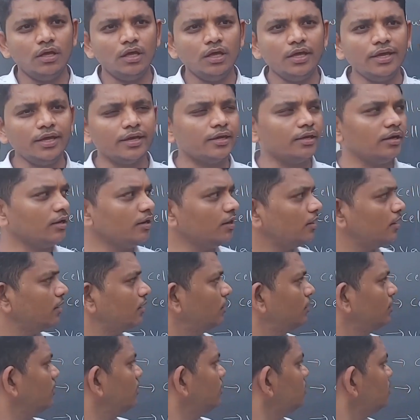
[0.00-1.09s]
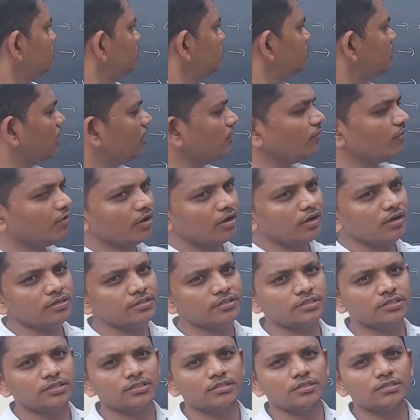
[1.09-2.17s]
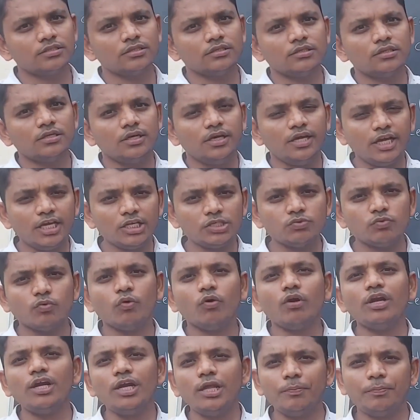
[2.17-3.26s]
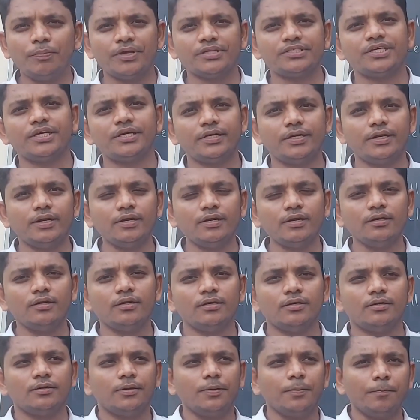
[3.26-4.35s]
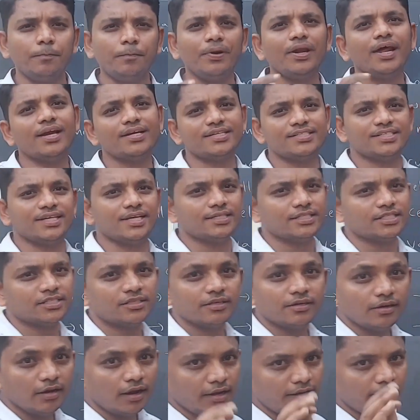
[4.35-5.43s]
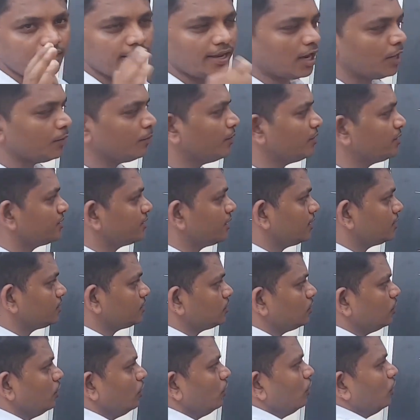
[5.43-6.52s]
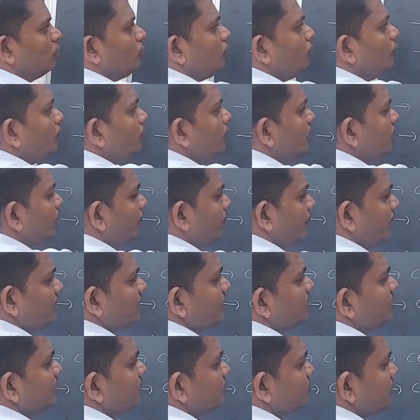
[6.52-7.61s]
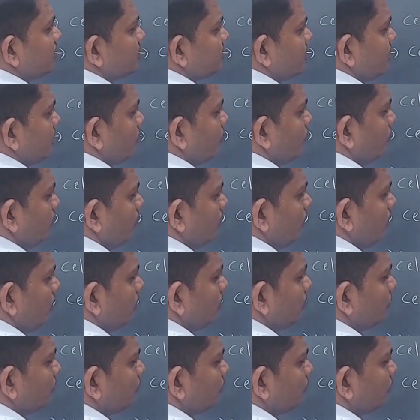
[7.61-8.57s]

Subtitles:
Here, cell walls is only present in plant cells, not in animal cells. Due to the presence of the cell wall,